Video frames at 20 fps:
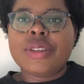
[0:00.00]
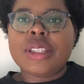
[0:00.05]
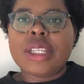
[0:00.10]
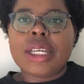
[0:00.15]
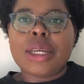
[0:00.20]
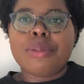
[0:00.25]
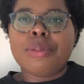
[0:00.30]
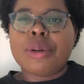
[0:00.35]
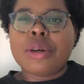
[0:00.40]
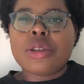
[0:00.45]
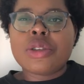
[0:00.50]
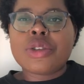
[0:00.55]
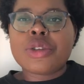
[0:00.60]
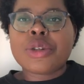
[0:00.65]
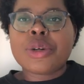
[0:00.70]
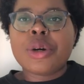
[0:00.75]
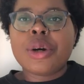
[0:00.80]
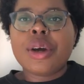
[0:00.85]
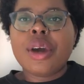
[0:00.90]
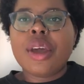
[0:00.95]
like a
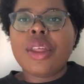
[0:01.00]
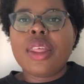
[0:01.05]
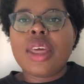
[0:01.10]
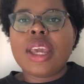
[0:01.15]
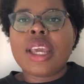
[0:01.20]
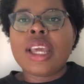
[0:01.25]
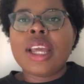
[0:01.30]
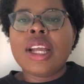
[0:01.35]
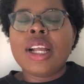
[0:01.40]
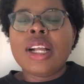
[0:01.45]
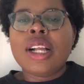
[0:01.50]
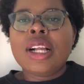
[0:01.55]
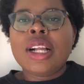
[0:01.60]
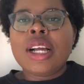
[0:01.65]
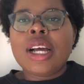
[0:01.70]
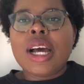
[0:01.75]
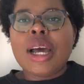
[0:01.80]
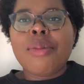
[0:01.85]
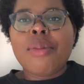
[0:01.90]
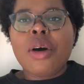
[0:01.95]
bookstore. Like,
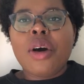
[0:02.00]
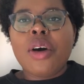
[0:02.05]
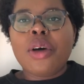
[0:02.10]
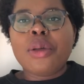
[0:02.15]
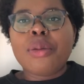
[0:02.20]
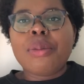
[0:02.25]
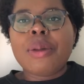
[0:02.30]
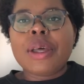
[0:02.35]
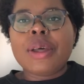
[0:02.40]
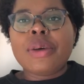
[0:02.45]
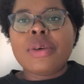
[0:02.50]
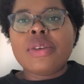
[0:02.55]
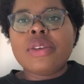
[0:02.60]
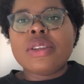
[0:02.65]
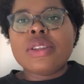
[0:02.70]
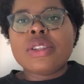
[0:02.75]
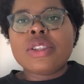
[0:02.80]
I'm all about